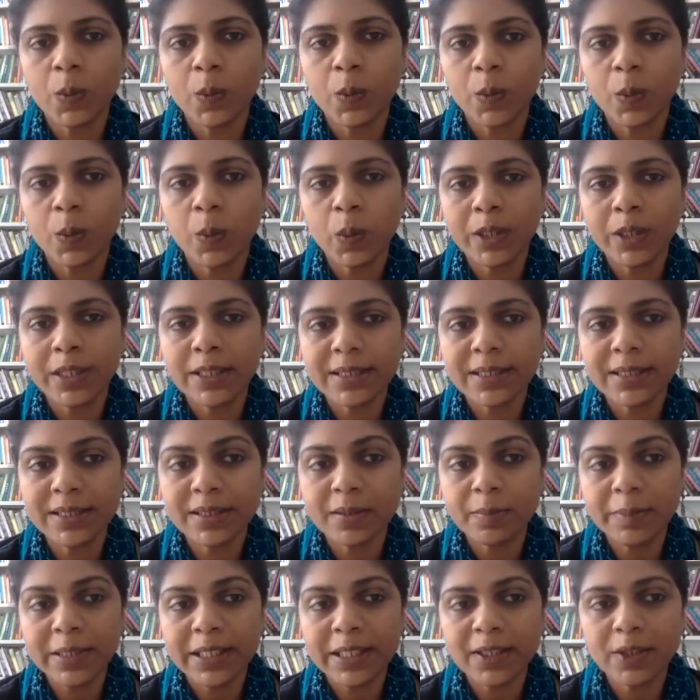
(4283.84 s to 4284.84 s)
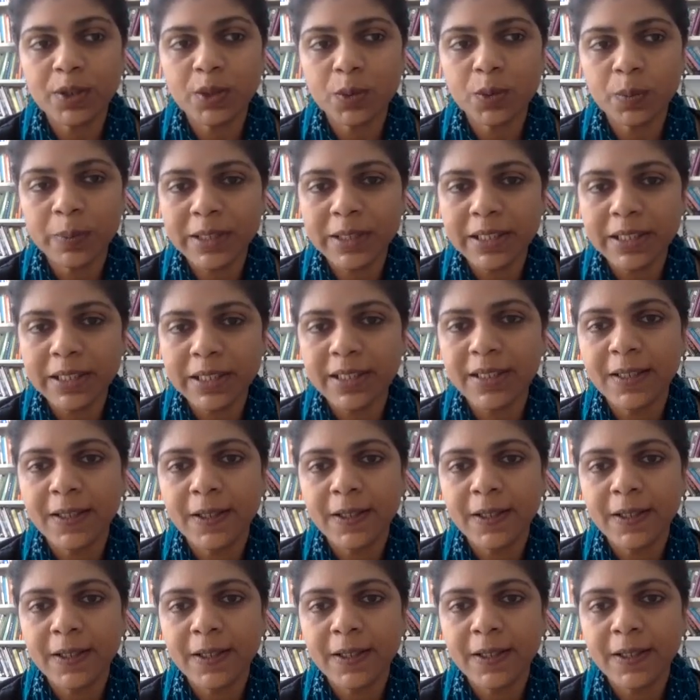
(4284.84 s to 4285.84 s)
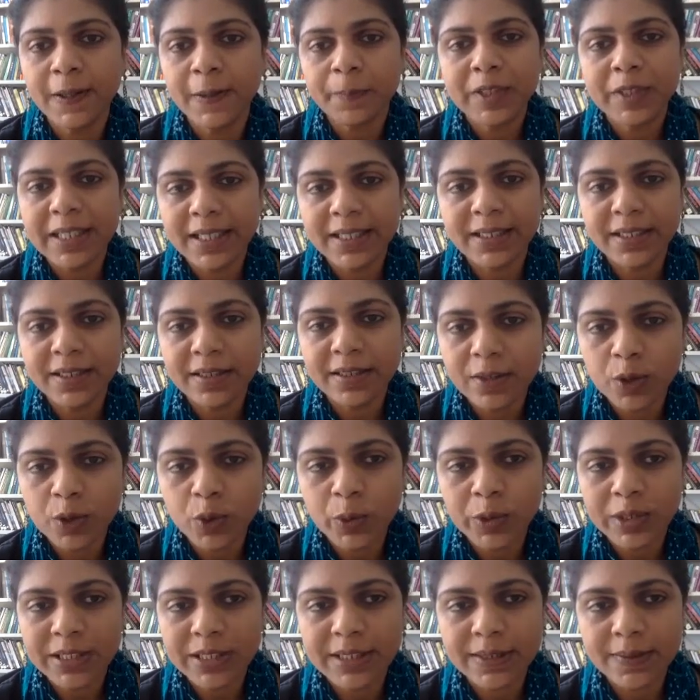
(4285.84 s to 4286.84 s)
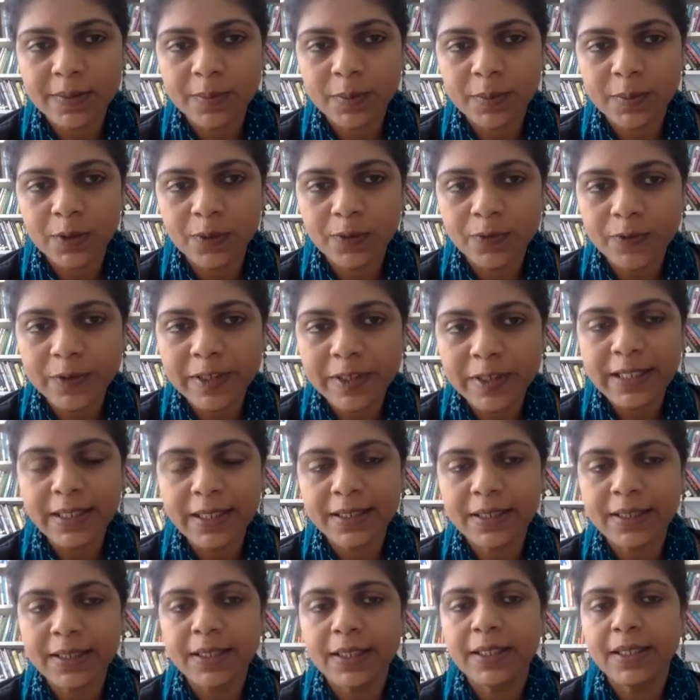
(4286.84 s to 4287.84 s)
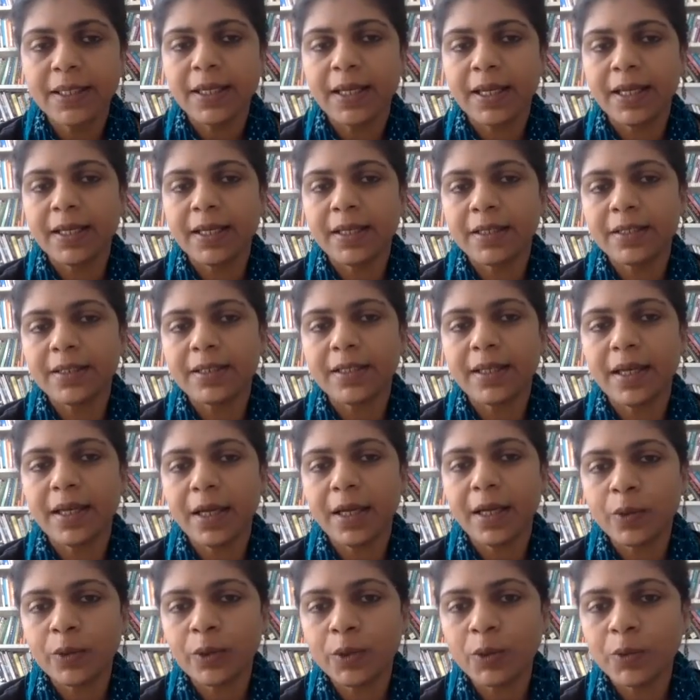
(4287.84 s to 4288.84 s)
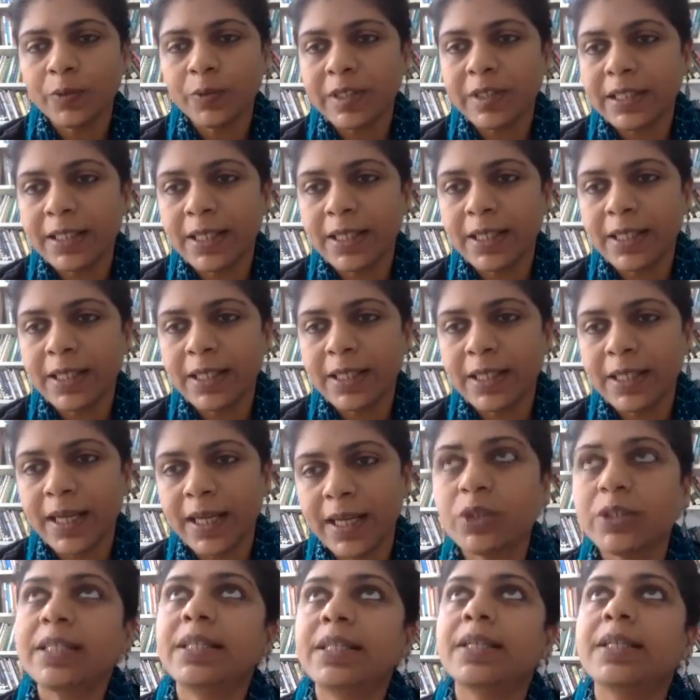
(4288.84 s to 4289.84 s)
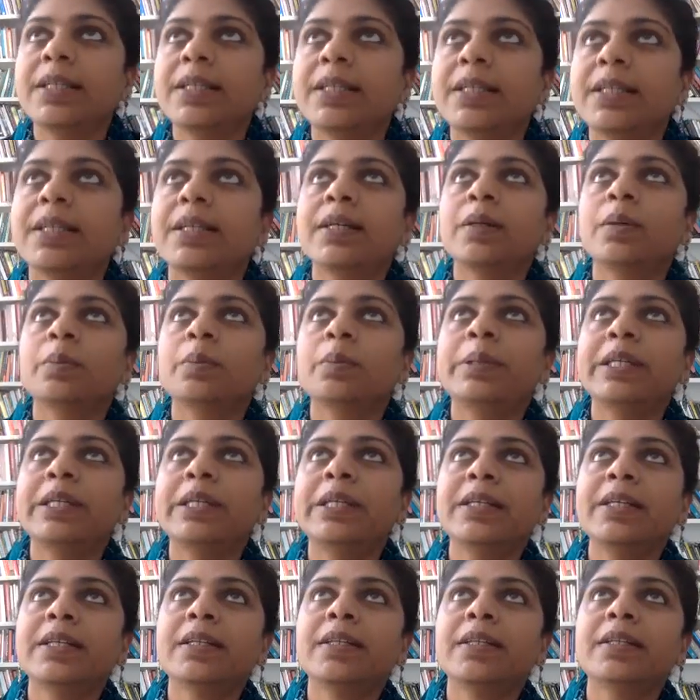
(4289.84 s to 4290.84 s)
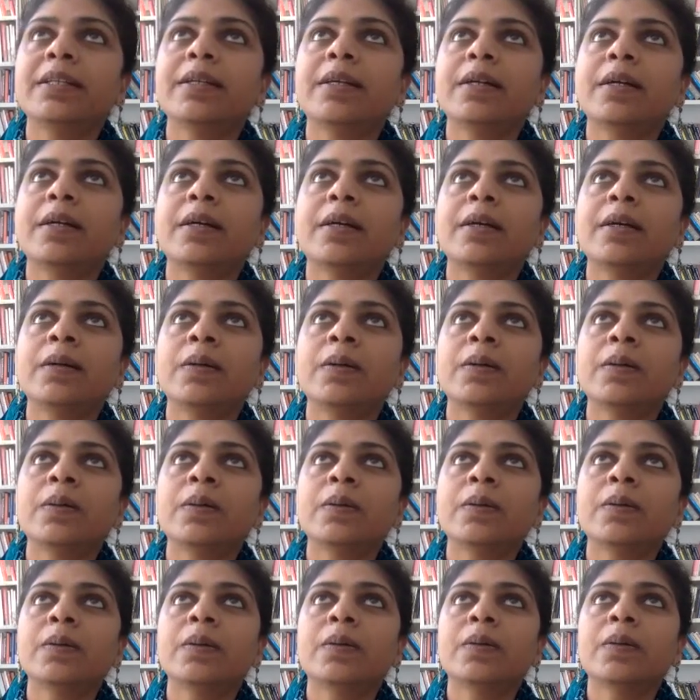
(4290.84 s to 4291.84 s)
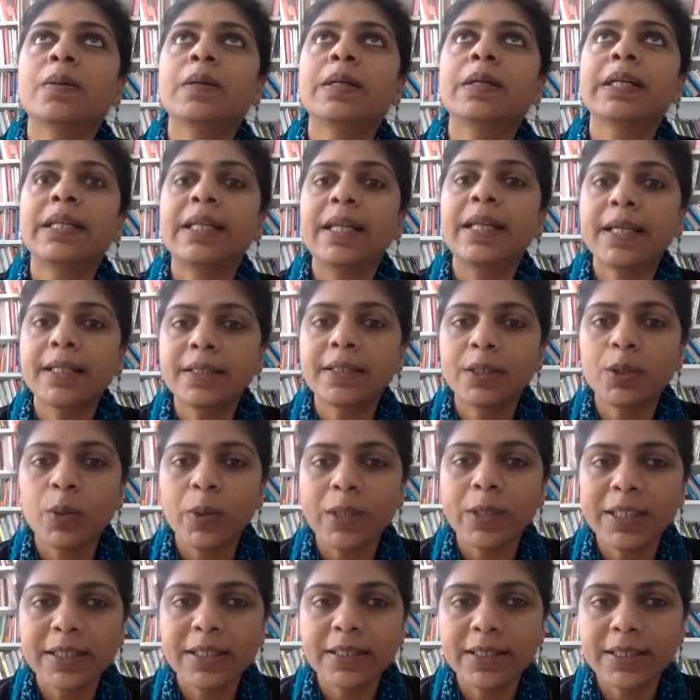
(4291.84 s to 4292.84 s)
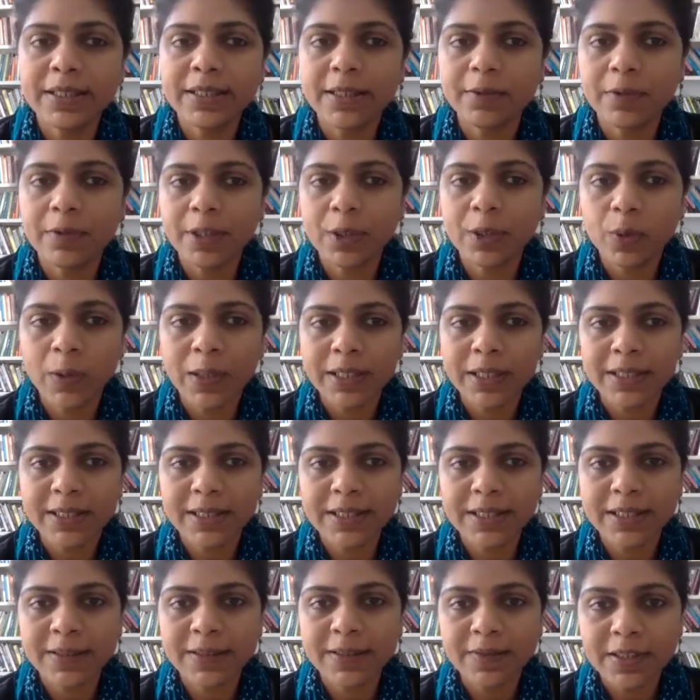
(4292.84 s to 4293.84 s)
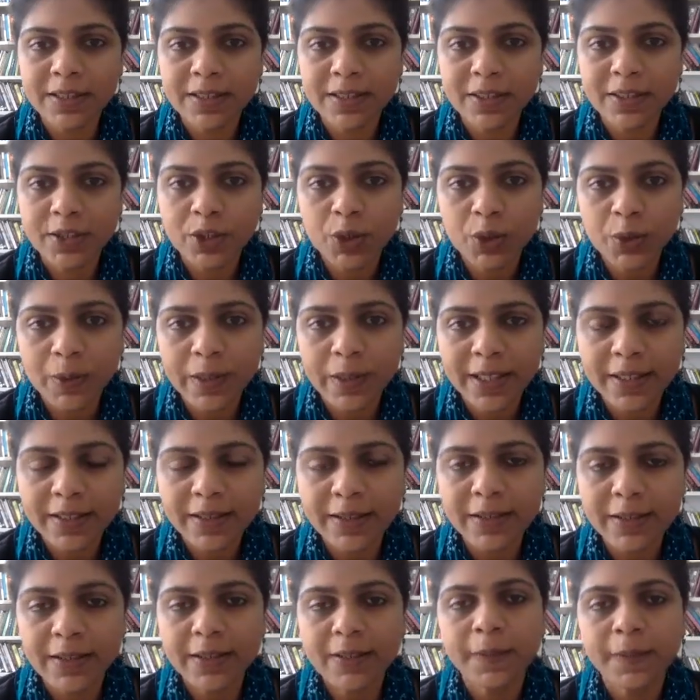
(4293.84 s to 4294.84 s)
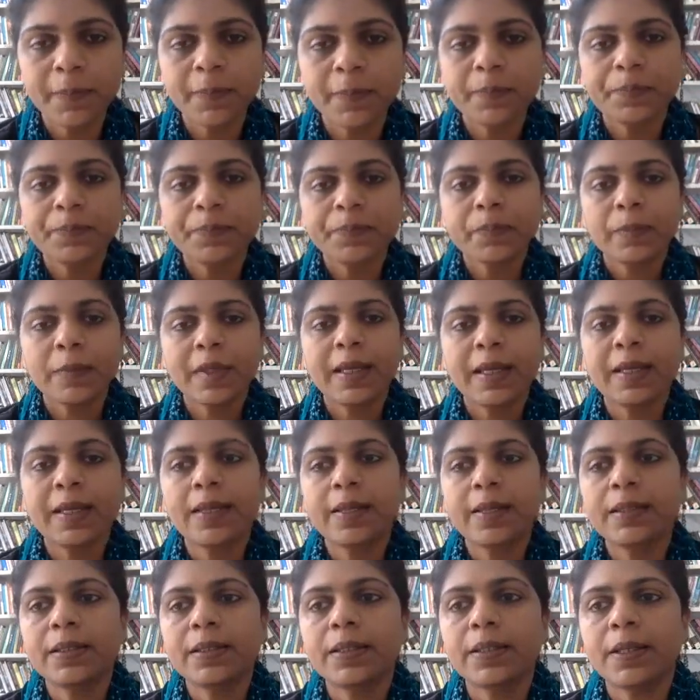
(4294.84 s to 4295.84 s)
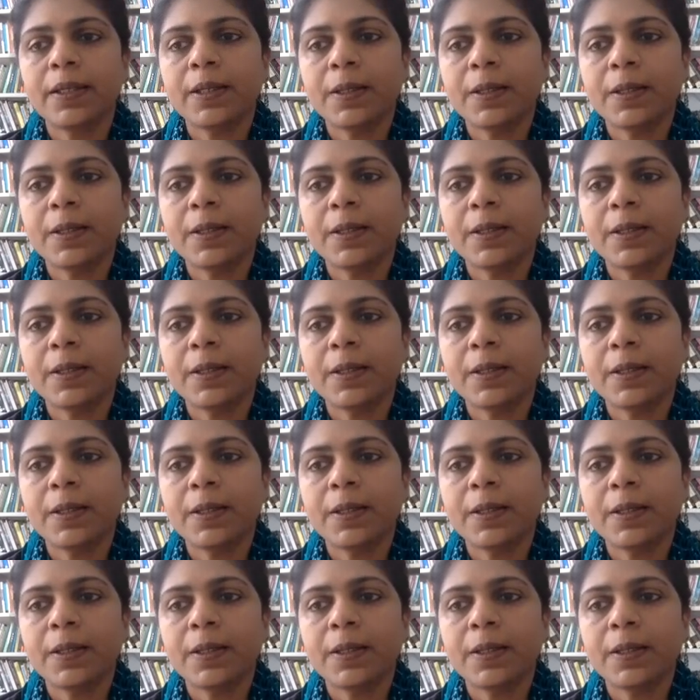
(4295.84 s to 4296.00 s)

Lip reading: what does it mean to be collecting stories from the field, and how do we actually bring in connect quantitative and qualitative research together, and